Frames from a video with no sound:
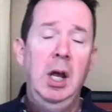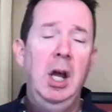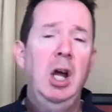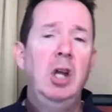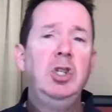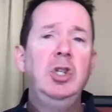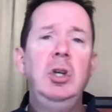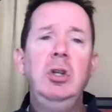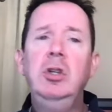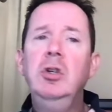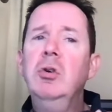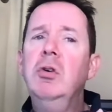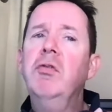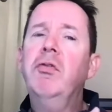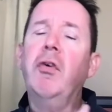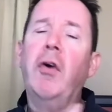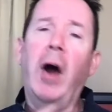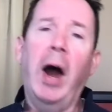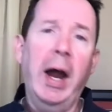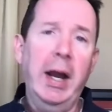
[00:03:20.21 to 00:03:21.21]
Do a
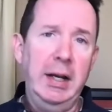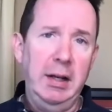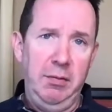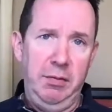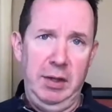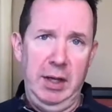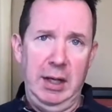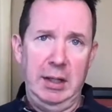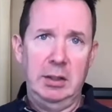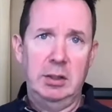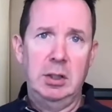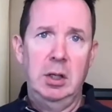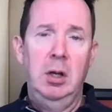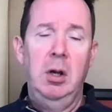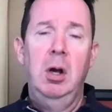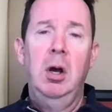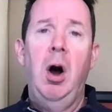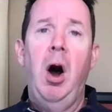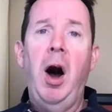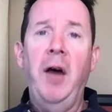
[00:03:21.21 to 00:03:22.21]
variety of things.
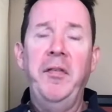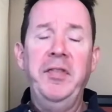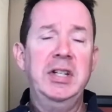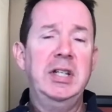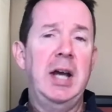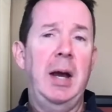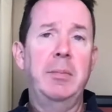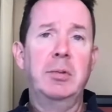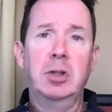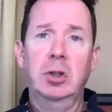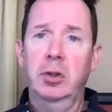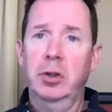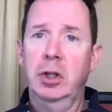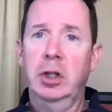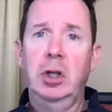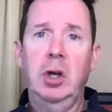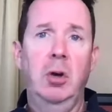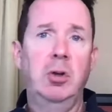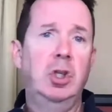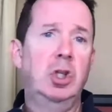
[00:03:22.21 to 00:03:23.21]
Oftentimes, learning
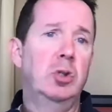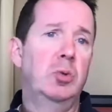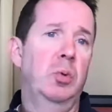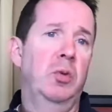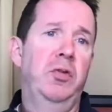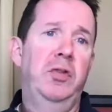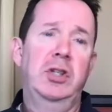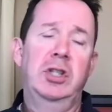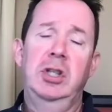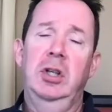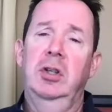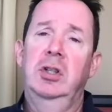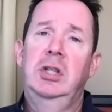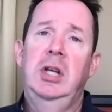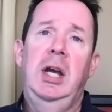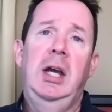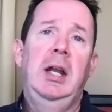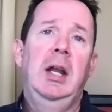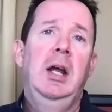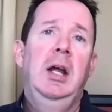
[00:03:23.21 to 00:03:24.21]
coaches will
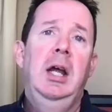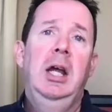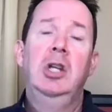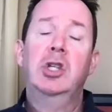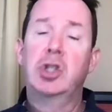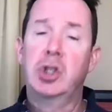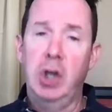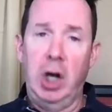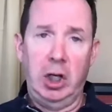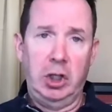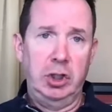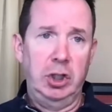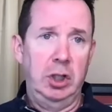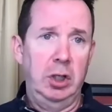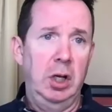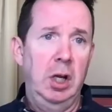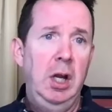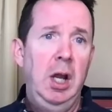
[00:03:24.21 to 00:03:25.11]
facilitate instruction.